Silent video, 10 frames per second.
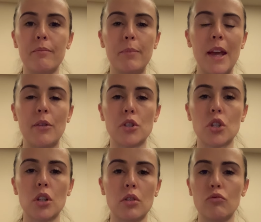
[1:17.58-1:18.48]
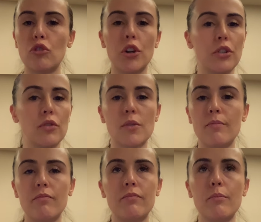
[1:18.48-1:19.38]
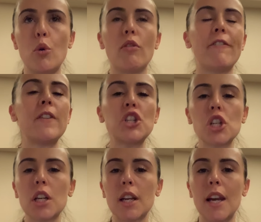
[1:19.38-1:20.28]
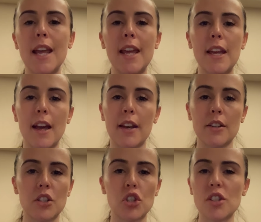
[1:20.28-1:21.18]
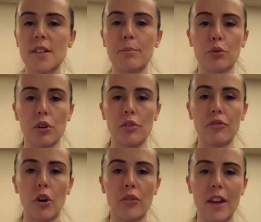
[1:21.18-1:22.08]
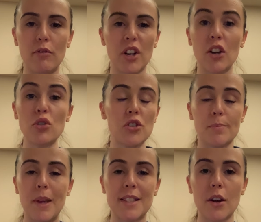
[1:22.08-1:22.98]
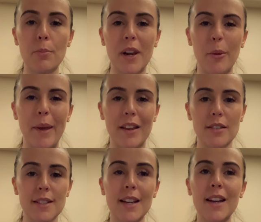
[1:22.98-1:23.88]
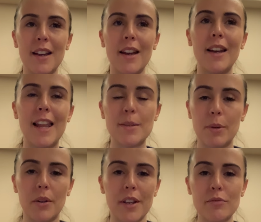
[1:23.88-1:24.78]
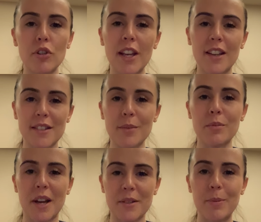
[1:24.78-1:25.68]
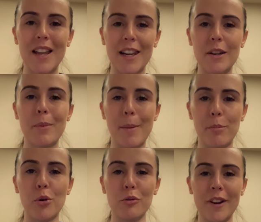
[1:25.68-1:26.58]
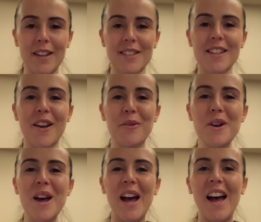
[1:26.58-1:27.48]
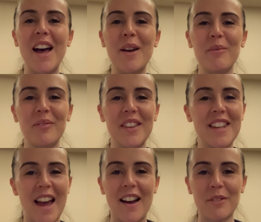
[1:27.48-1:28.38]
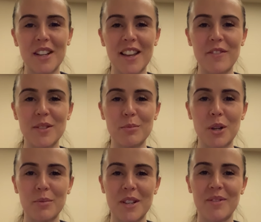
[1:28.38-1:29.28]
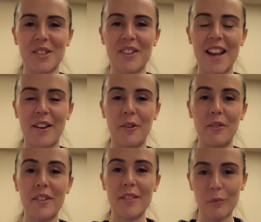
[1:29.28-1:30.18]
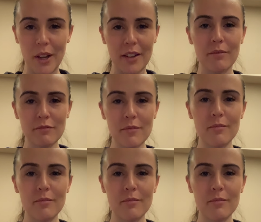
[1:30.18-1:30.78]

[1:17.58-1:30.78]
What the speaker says: be able to run more efficiently and just improve on their running, or just mix it up a little bit, because let's be honest, running can sometimes be a little bit boring. So yeah, I'm going to give you some top tips on how we can